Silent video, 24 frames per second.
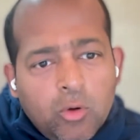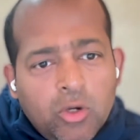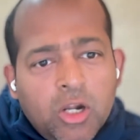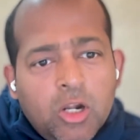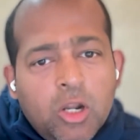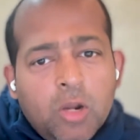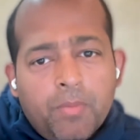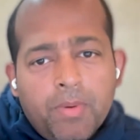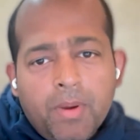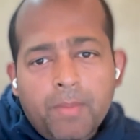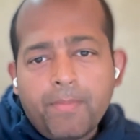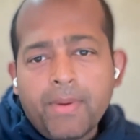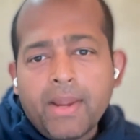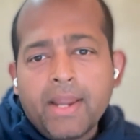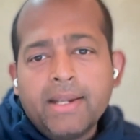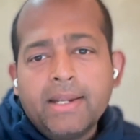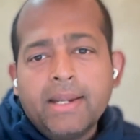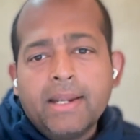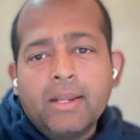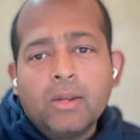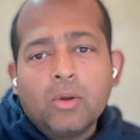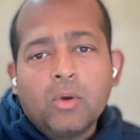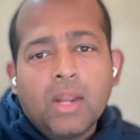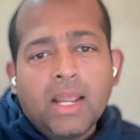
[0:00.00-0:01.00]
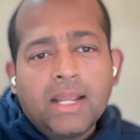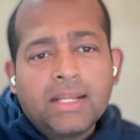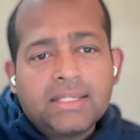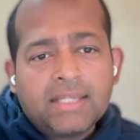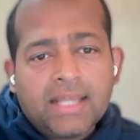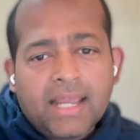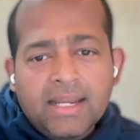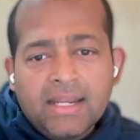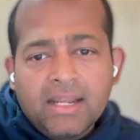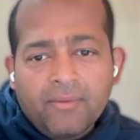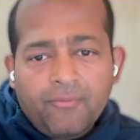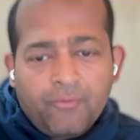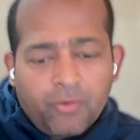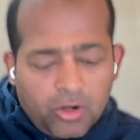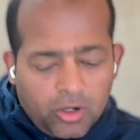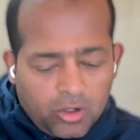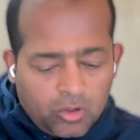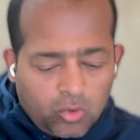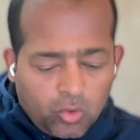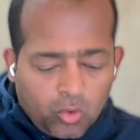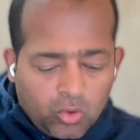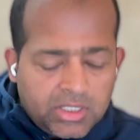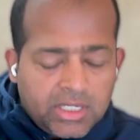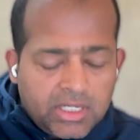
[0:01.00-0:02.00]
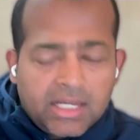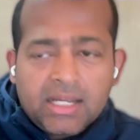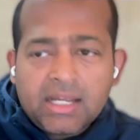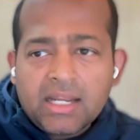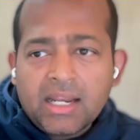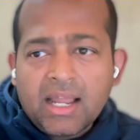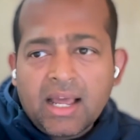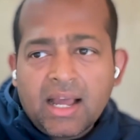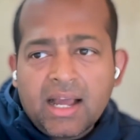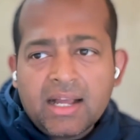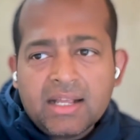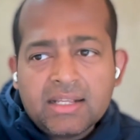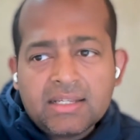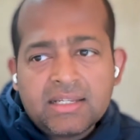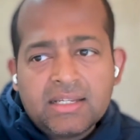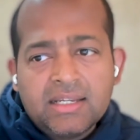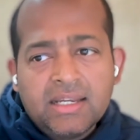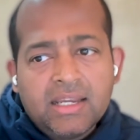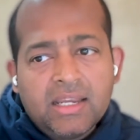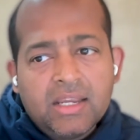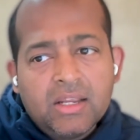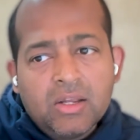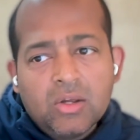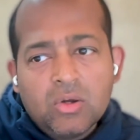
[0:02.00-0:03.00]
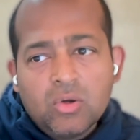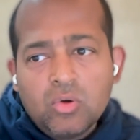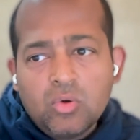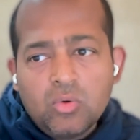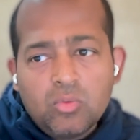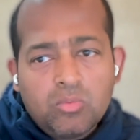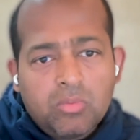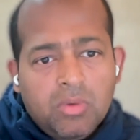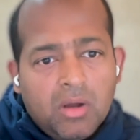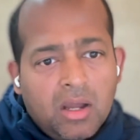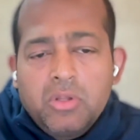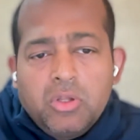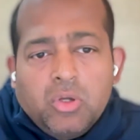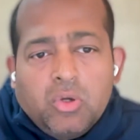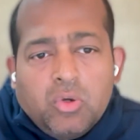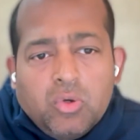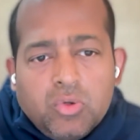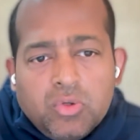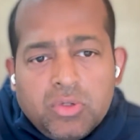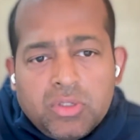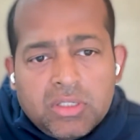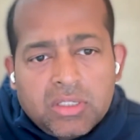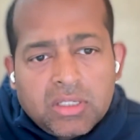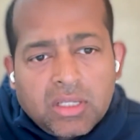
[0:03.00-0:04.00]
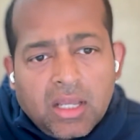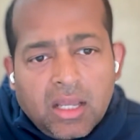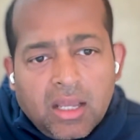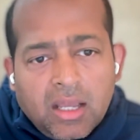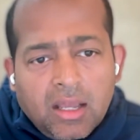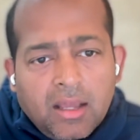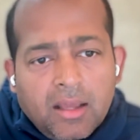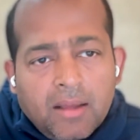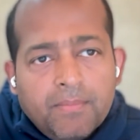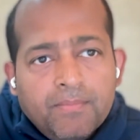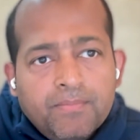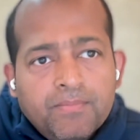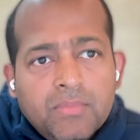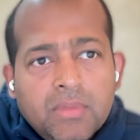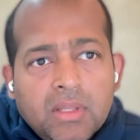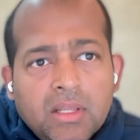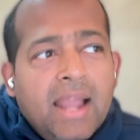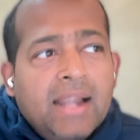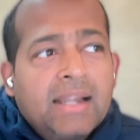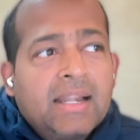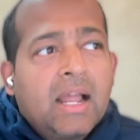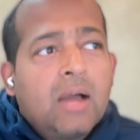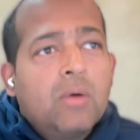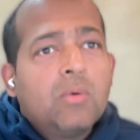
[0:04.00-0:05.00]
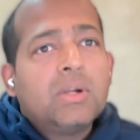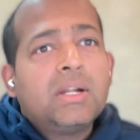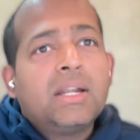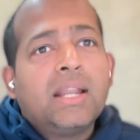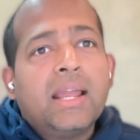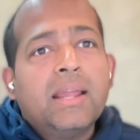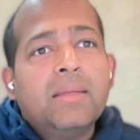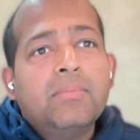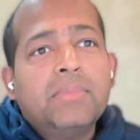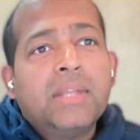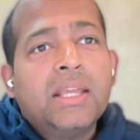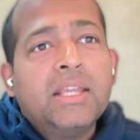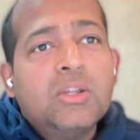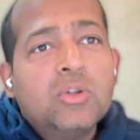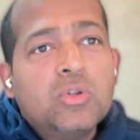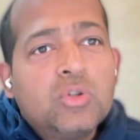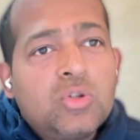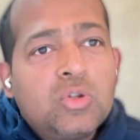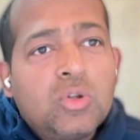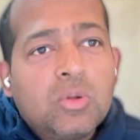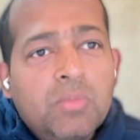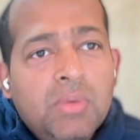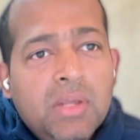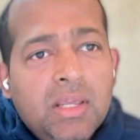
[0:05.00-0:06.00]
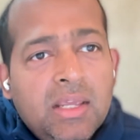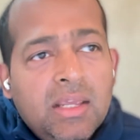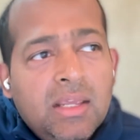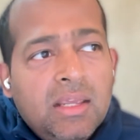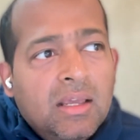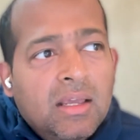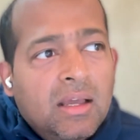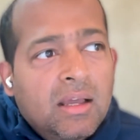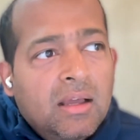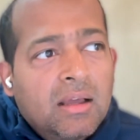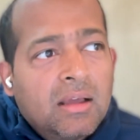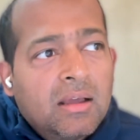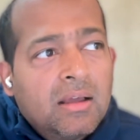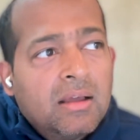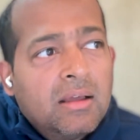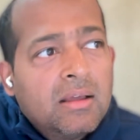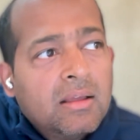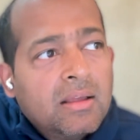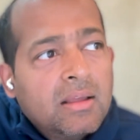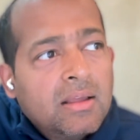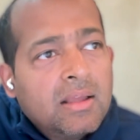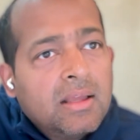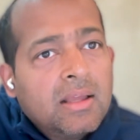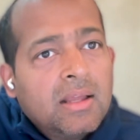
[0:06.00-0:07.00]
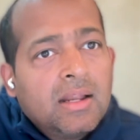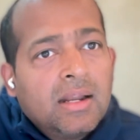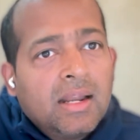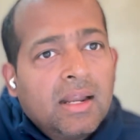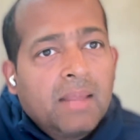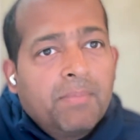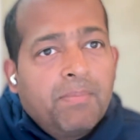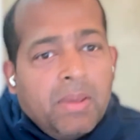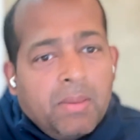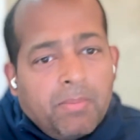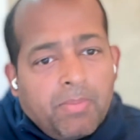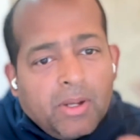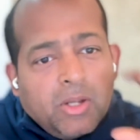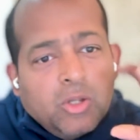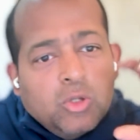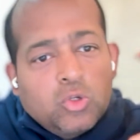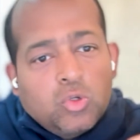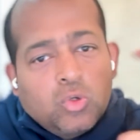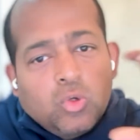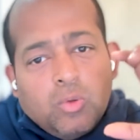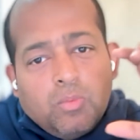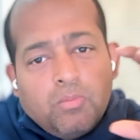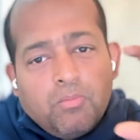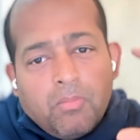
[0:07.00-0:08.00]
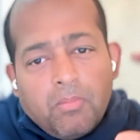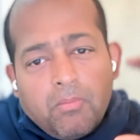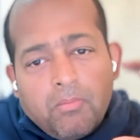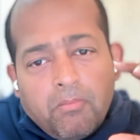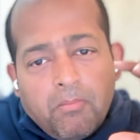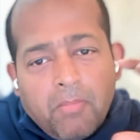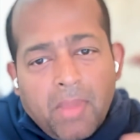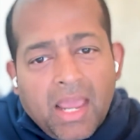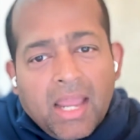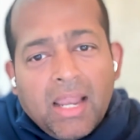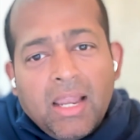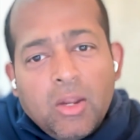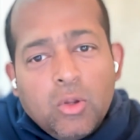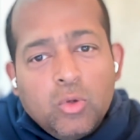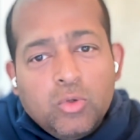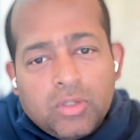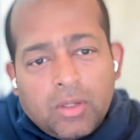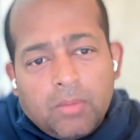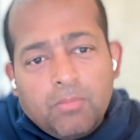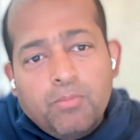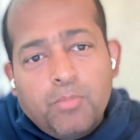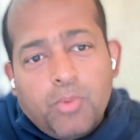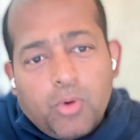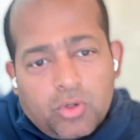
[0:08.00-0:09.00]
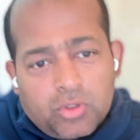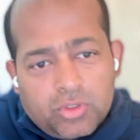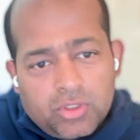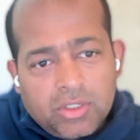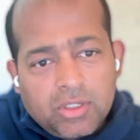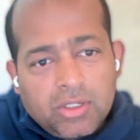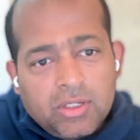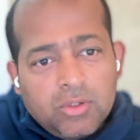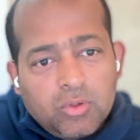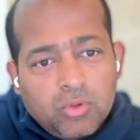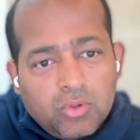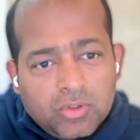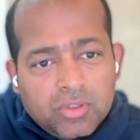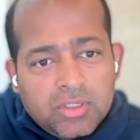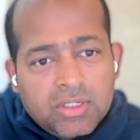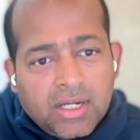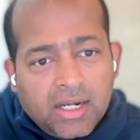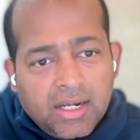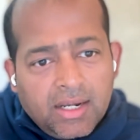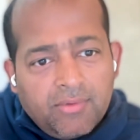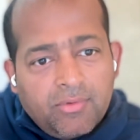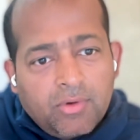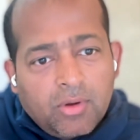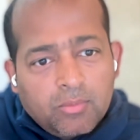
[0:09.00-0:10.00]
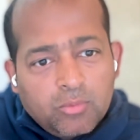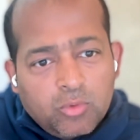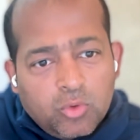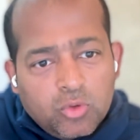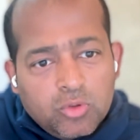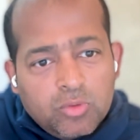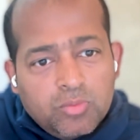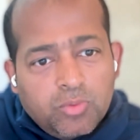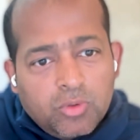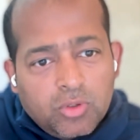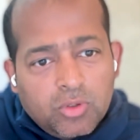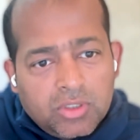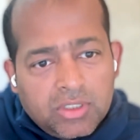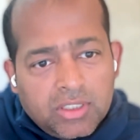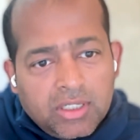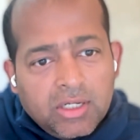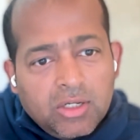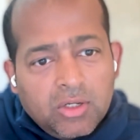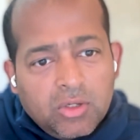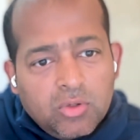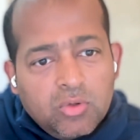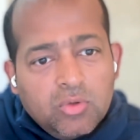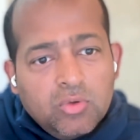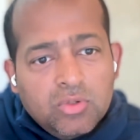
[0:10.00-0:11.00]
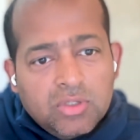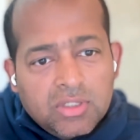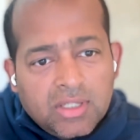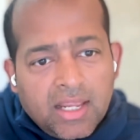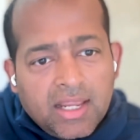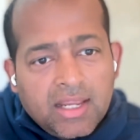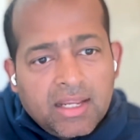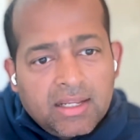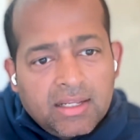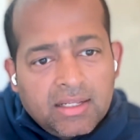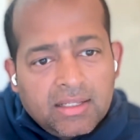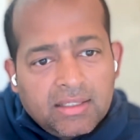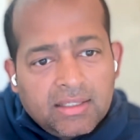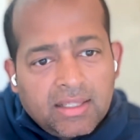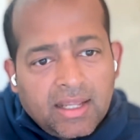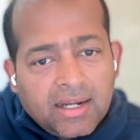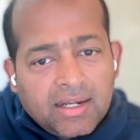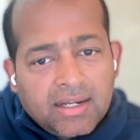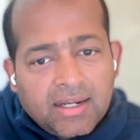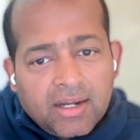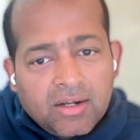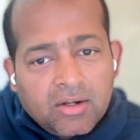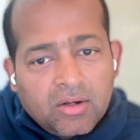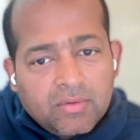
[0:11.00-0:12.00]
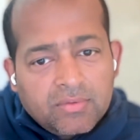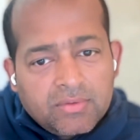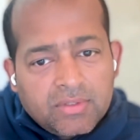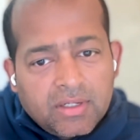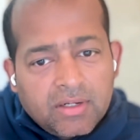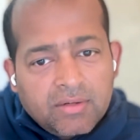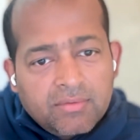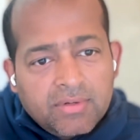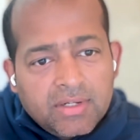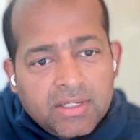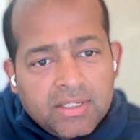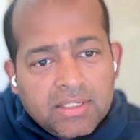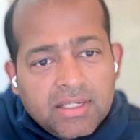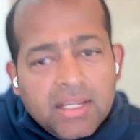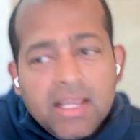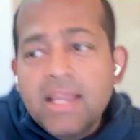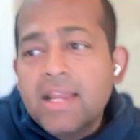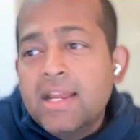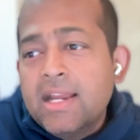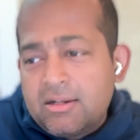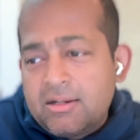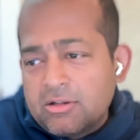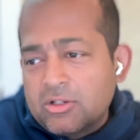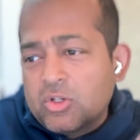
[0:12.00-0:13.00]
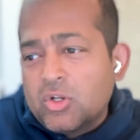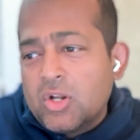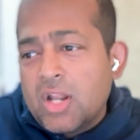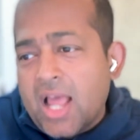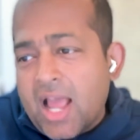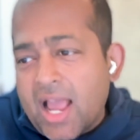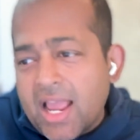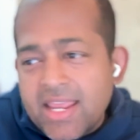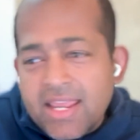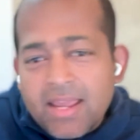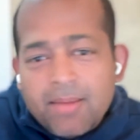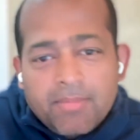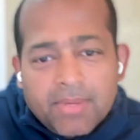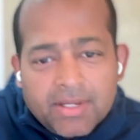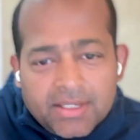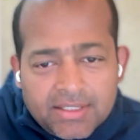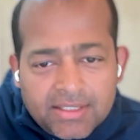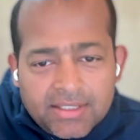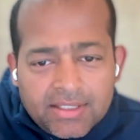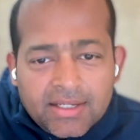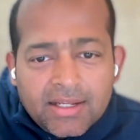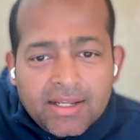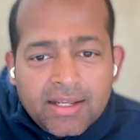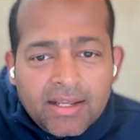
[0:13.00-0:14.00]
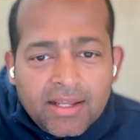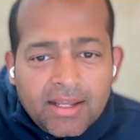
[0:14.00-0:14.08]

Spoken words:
How did you prepare? Did you like sign up for a coaching class? Did you use, at our time, there used to be, like people used to mail you some books and you could study from those books. Did you use like that kind of service? It's called IMS.